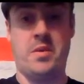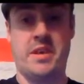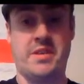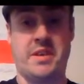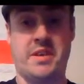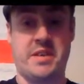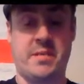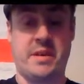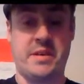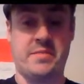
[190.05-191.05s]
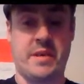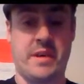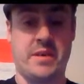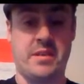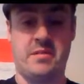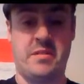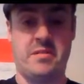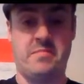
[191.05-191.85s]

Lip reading: much else I can say about this match.